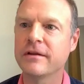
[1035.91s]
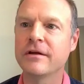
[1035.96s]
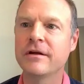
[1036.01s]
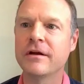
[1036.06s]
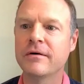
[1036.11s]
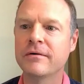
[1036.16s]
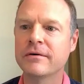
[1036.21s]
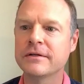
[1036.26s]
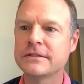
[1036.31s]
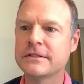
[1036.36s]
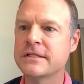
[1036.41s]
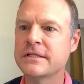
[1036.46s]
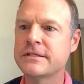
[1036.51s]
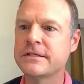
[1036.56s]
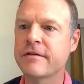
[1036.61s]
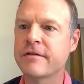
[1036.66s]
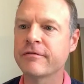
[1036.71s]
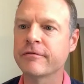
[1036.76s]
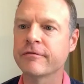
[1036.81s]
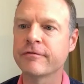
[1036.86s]
It's
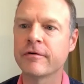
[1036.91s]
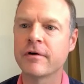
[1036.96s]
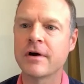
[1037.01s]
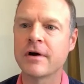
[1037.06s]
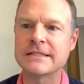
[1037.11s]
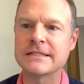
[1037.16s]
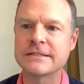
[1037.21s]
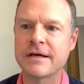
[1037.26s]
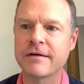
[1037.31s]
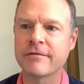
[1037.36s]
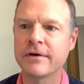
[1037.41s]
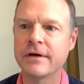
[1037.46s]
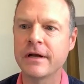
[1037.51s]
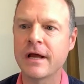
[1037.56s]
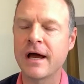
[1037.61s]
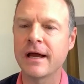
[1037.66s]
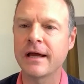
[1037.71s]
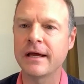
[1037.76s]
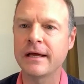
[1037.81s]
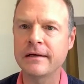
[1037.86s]
different for us every
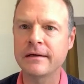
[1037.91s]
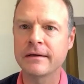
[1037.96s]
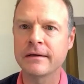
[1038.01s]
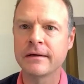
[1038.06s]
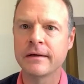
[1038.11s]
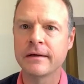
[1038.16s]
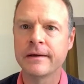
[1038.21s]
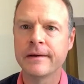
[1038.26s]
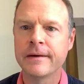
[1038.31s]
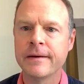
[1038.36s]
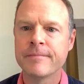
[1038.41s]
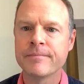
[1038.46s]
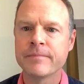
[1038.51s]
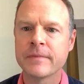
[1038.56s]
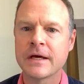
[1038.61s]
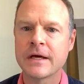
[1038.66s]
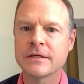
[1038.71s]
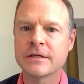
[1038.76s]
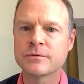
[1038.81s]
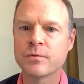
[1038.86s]
night
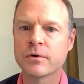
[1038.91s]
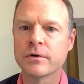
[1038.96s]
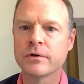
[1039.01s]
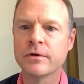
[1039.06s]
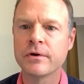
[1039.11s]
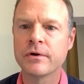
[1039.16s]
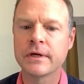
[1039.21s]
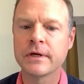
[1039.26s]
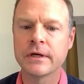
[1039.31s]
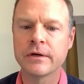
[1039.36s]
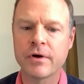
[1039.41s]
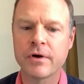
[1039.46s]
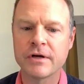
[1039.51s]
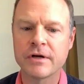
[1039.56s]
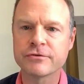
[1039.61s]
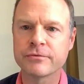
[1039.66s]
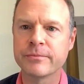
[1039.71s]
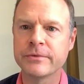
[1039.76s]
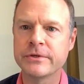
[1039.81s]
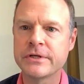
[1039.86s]
as we're looking
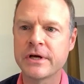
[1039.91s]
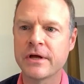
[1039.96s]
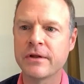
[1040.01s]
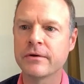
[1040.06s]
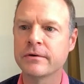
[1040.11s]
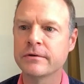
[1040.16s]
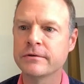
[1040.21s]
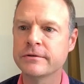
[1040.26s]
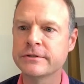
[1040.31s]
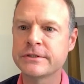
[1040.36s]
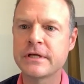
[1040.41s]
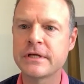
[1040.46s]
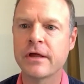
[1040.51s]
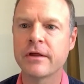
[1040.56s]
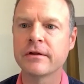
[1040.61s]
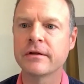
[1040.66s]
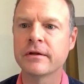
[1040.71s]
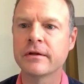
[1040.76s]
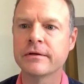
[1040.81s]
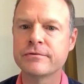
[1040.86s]
across from each other and just
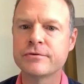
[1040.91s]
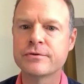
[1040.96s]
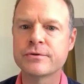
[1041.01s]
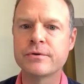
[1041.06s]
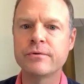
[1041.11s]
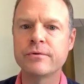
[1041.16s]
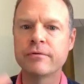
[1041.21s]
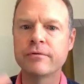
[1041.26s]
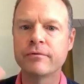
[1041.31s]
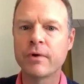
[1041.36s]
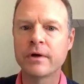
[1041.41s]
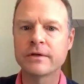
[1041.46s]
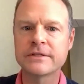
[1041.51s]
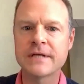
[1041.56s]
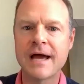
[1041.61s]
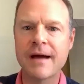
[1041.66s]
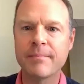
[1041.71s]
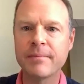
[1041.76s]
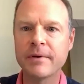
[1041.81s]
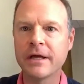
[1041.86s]
telling the truth of what's
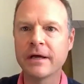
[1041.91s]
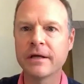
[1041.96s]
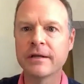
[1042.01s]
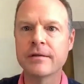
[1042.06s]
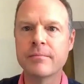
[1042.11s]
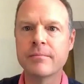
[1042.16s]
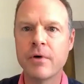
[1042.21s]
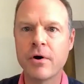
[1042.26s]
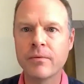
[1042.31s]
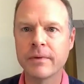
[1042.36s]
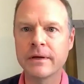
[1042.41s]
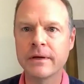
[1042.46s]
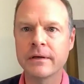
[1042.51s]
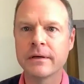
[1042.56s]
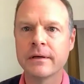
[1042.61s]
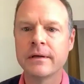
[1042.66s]
happening in the moment.